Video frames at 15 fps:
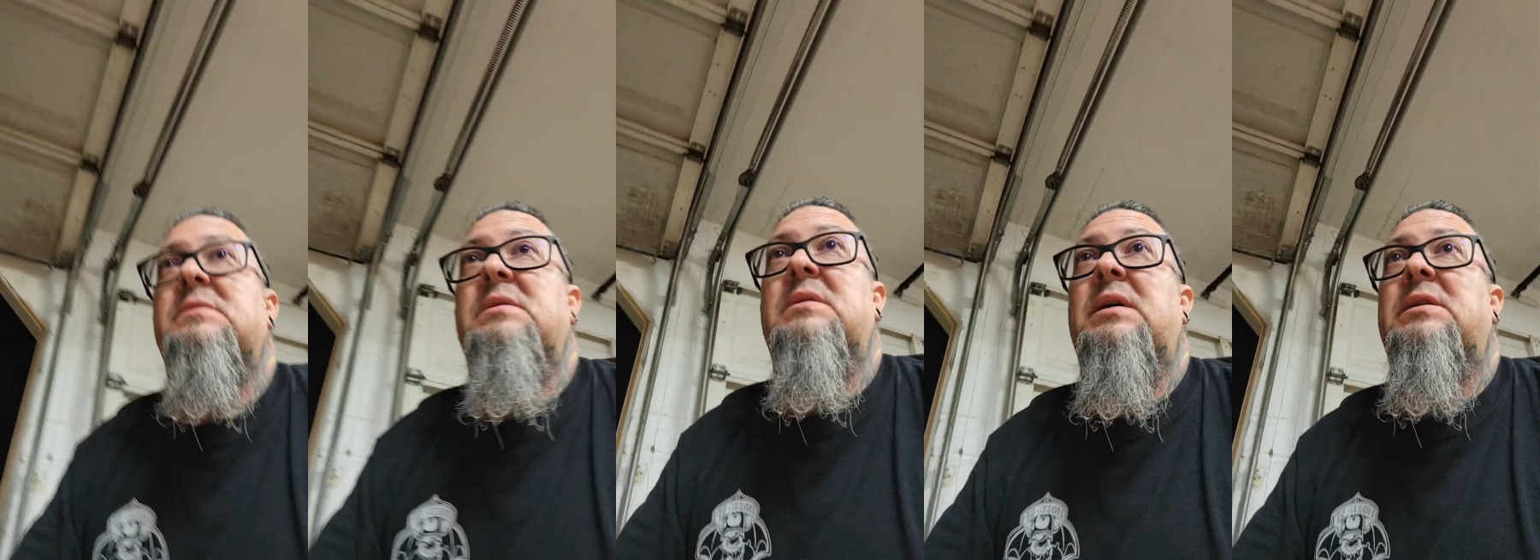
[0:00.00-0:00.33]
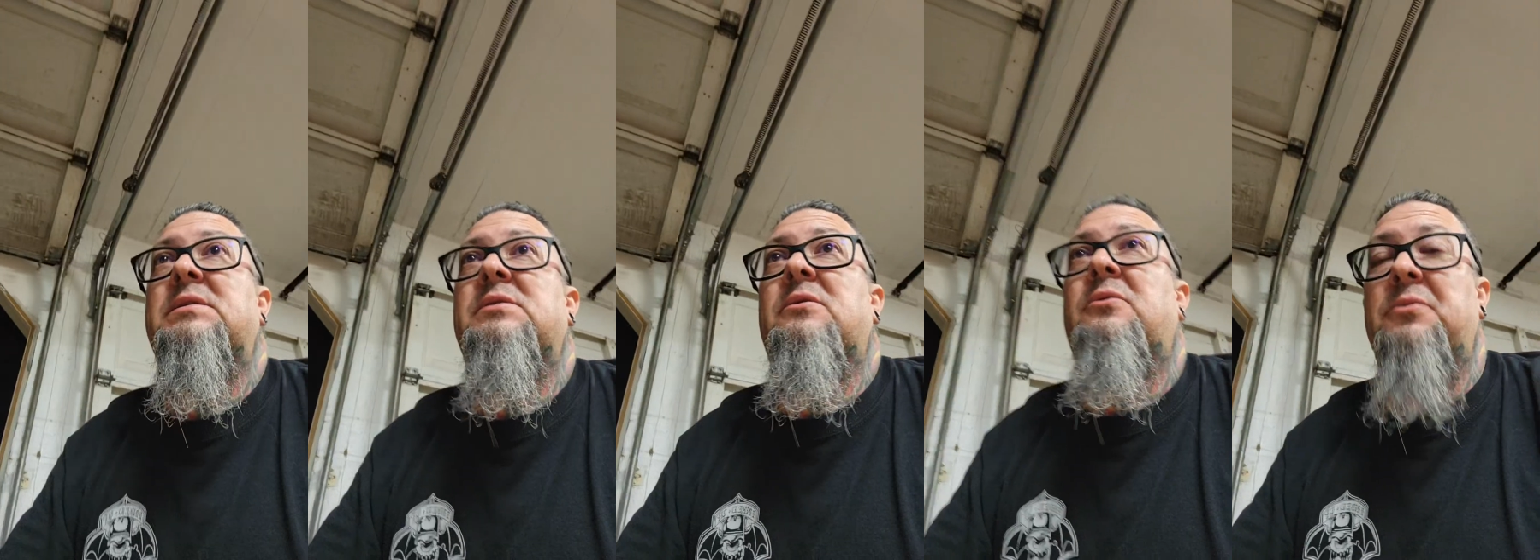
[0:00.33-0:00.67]

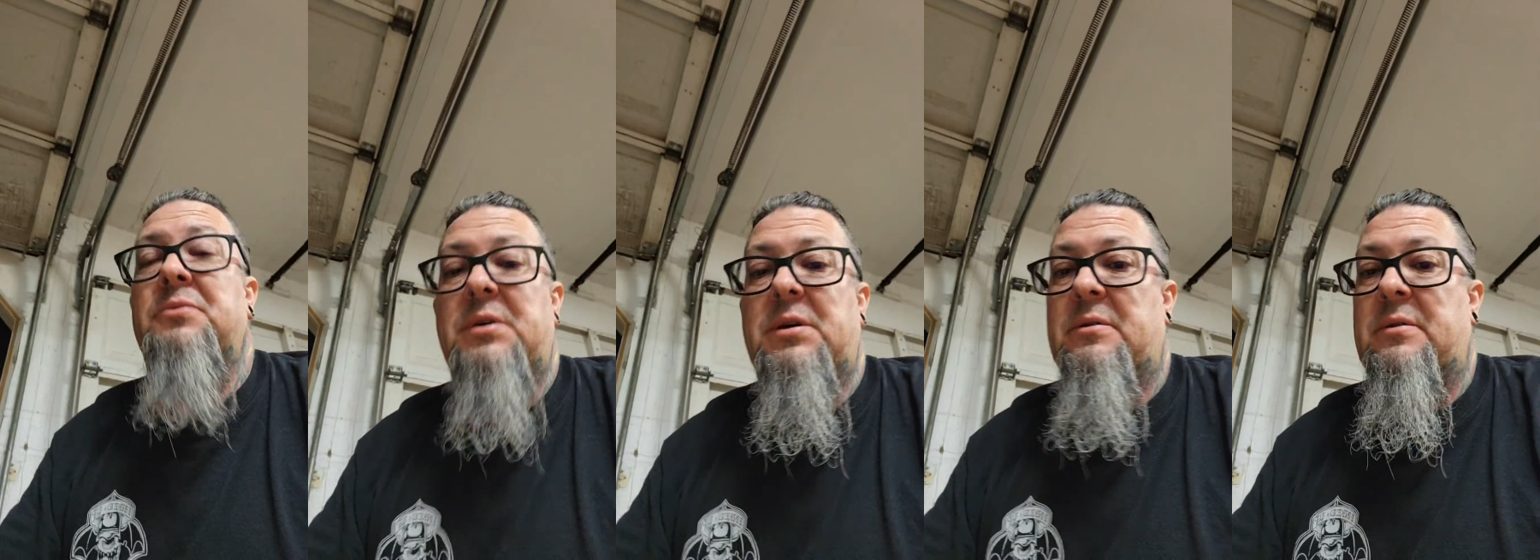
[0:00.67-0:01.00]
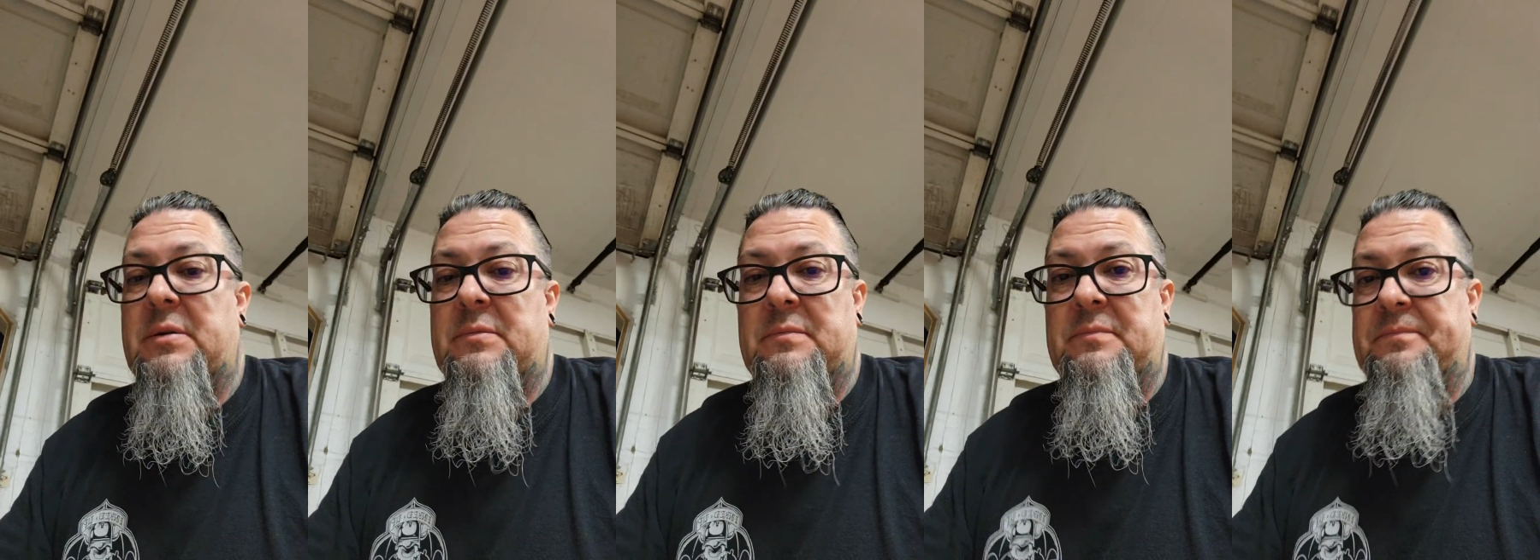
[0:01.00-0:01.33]
that's a whole
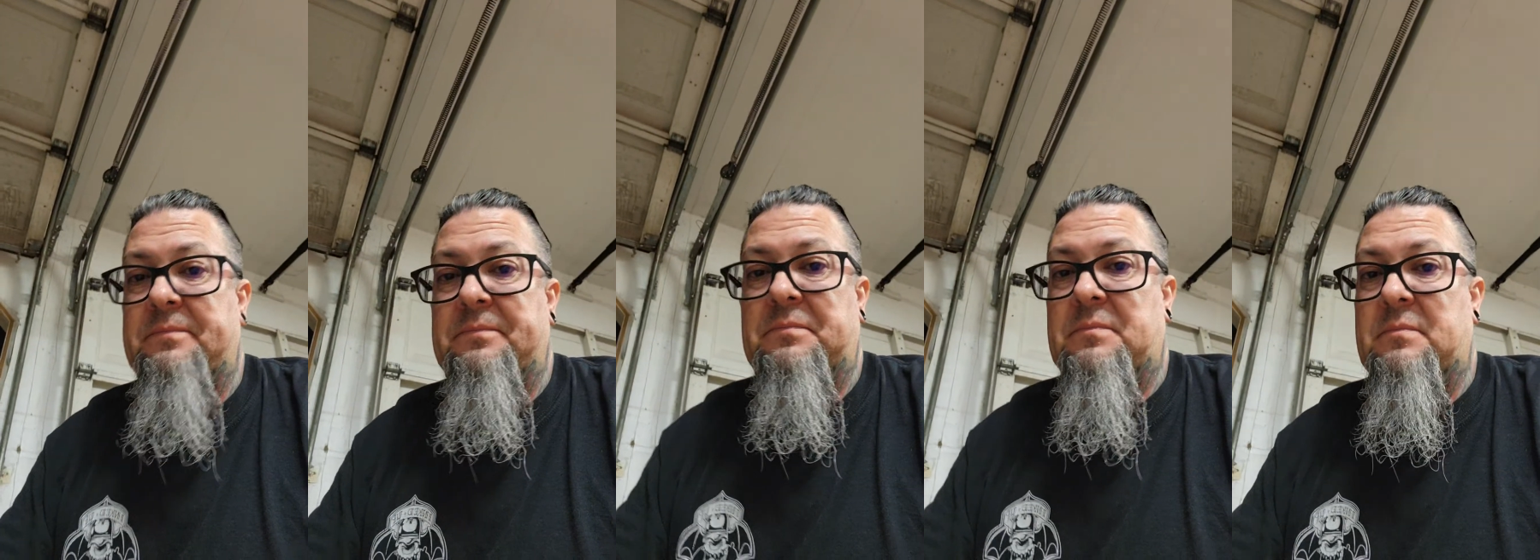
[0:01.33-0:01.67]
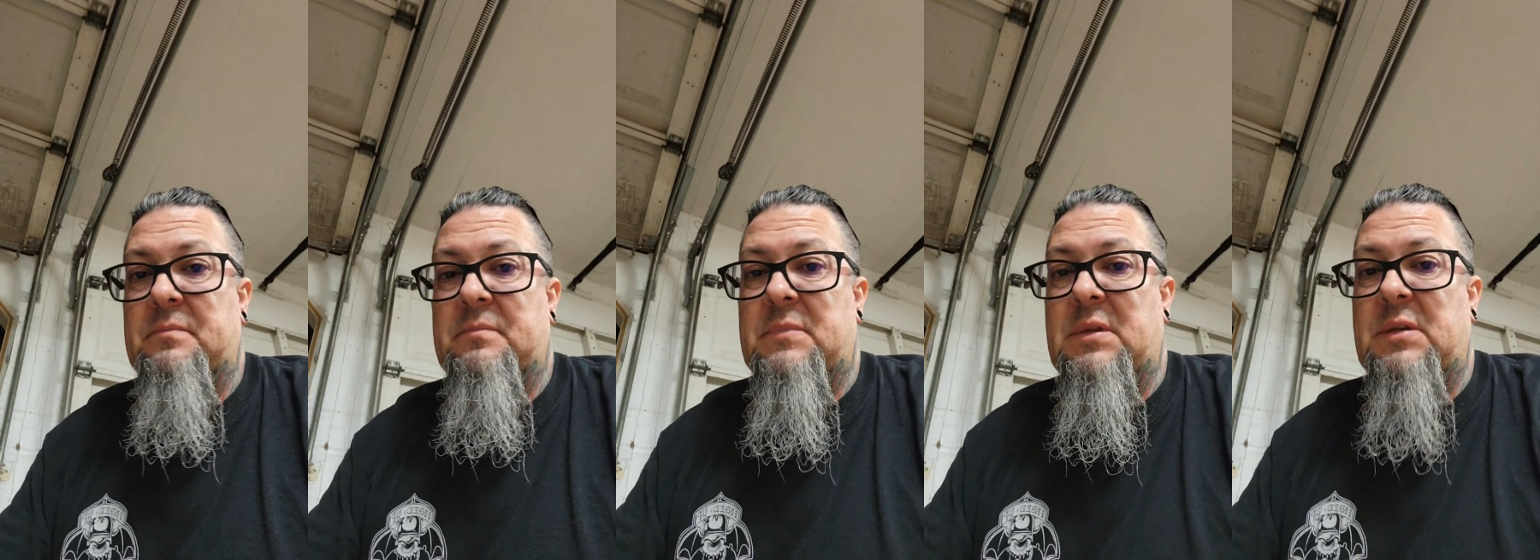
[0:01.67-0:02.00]
nother
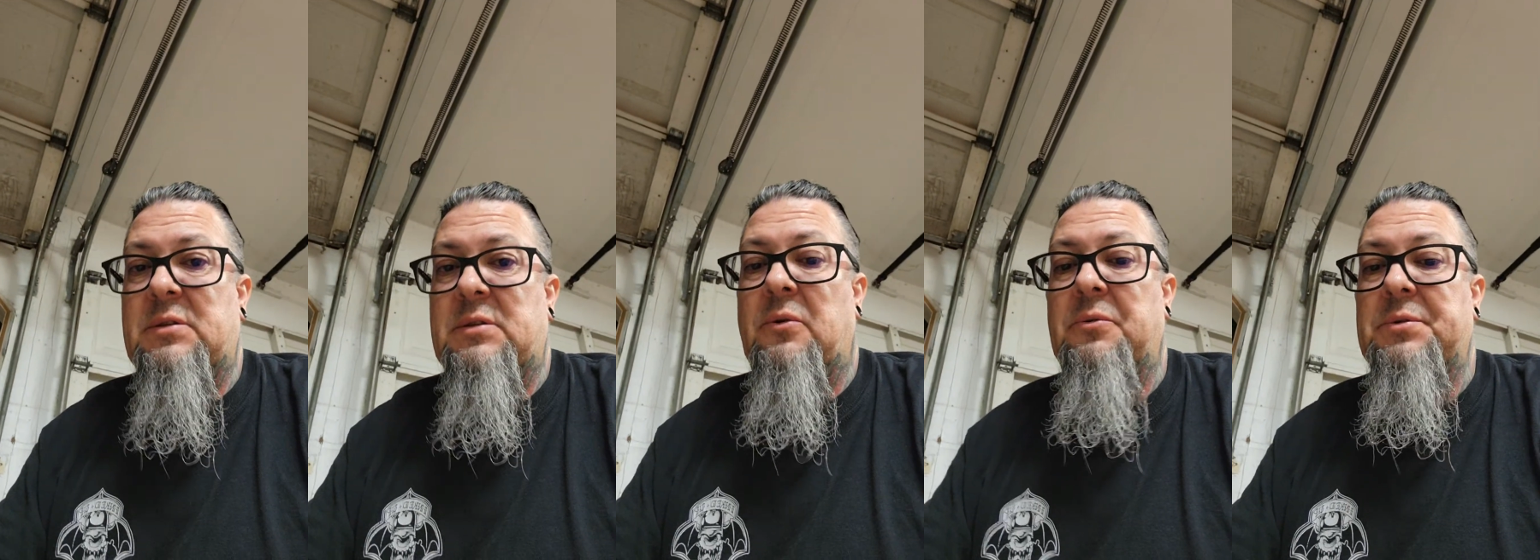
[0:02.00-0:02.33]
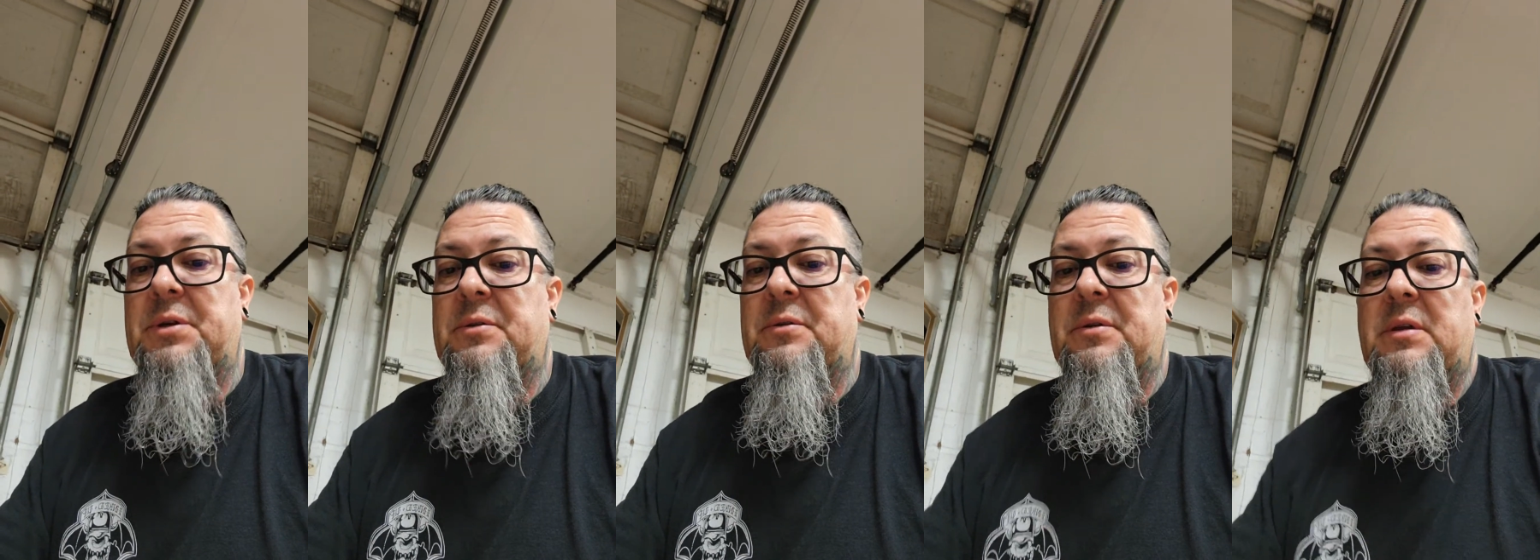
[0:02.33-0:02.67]

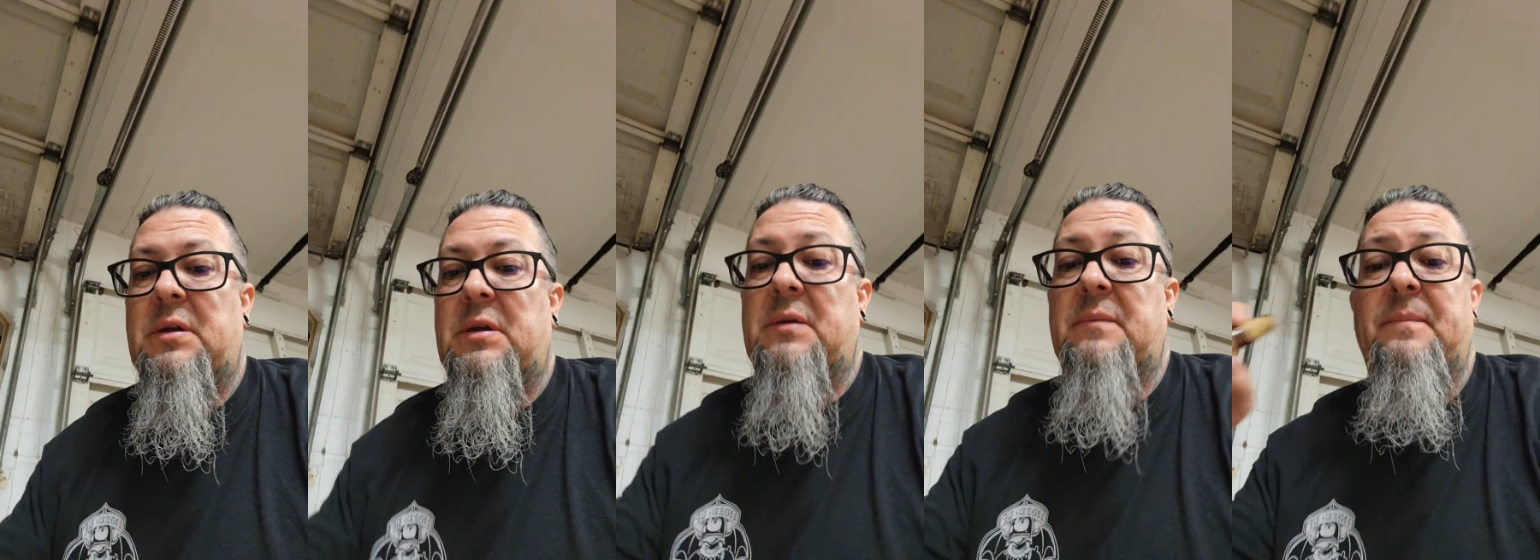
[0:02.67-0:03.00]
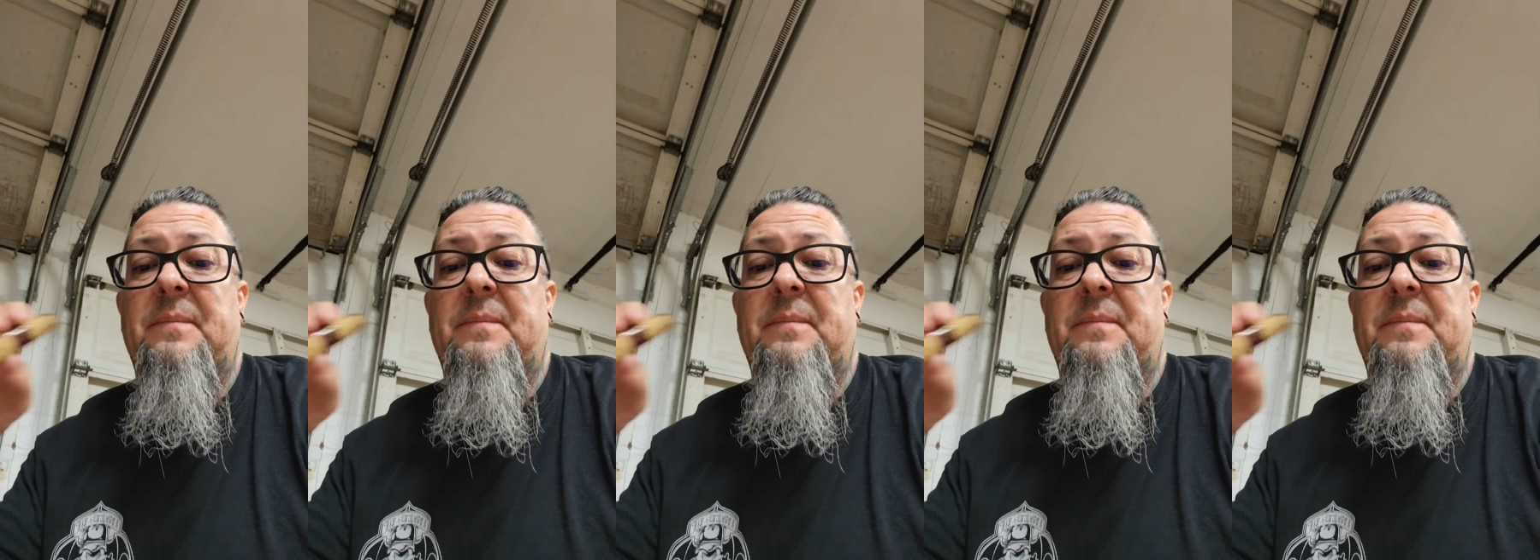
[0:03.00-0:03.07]
thing.